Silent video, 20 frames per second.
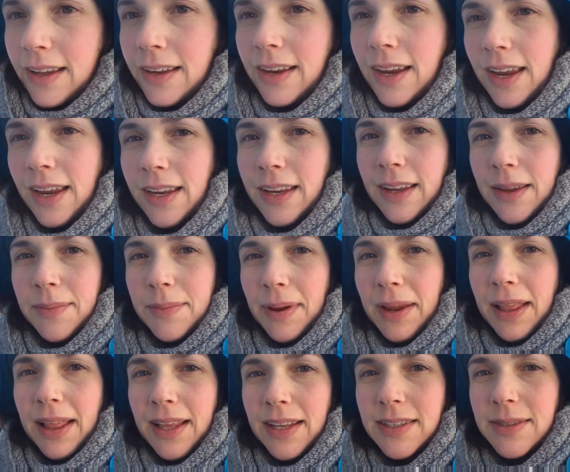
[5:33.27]
All right, get
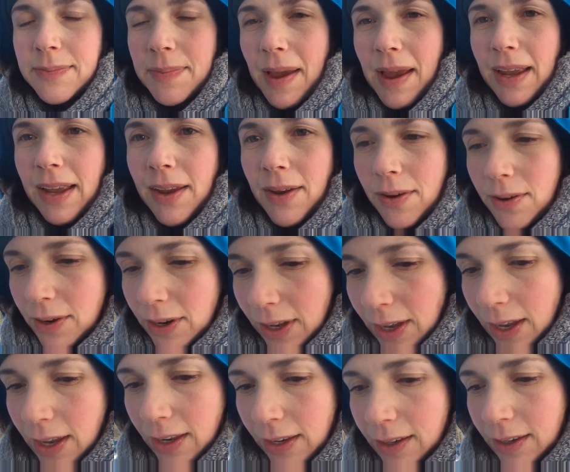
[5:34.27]
my list back out
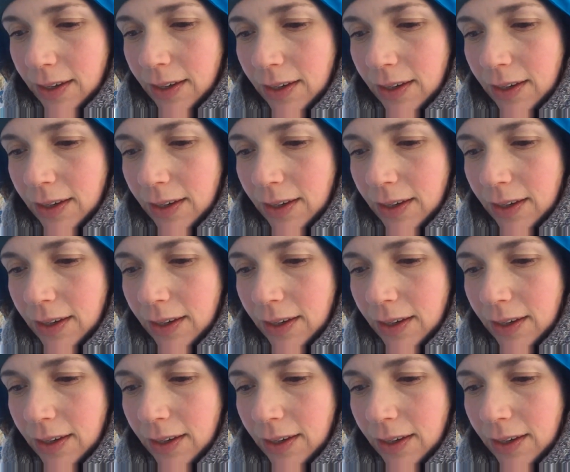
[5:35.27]
again.